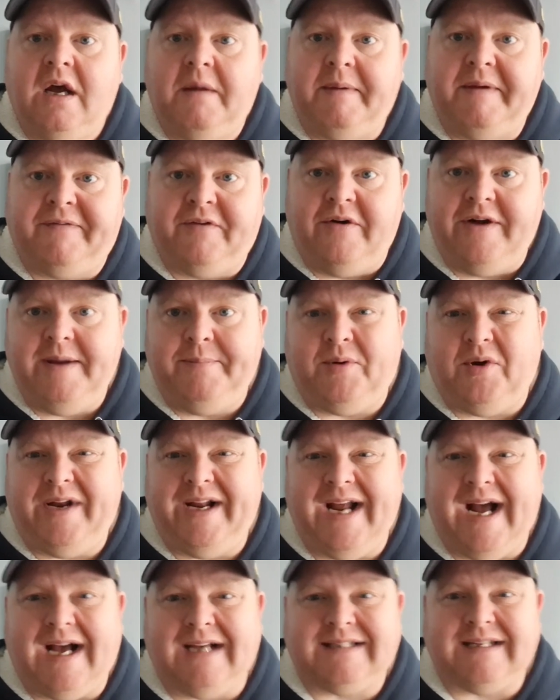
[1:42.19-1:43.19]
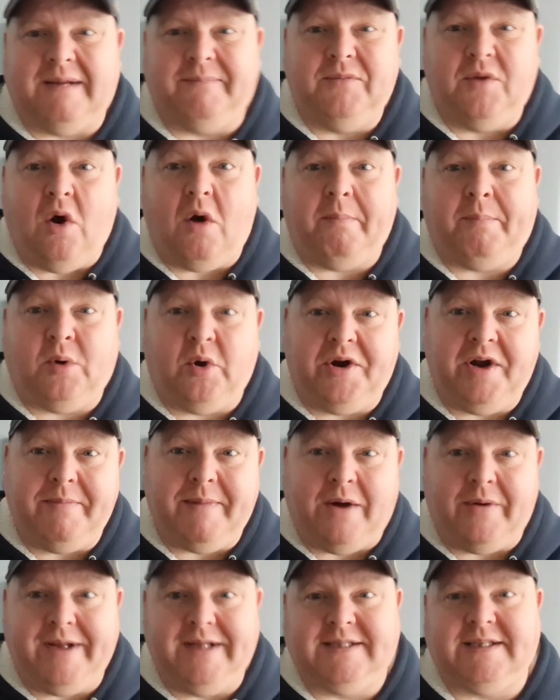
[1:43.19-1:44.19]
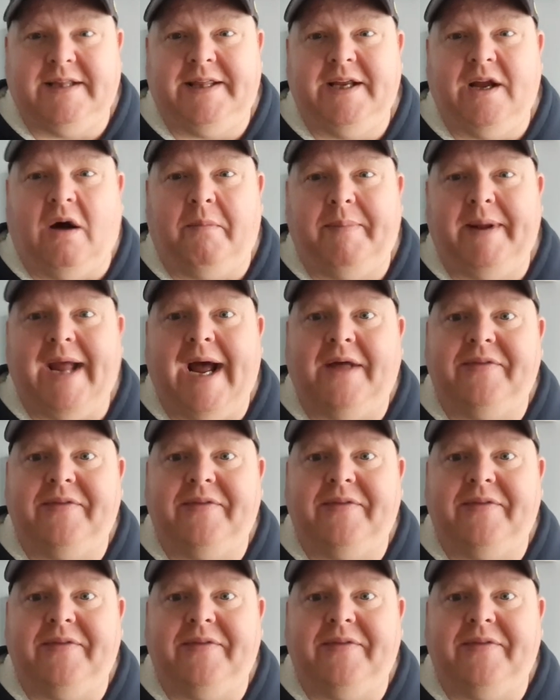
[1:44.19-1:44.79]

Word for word: Before anybody asks, I'm not putting them out into the obby,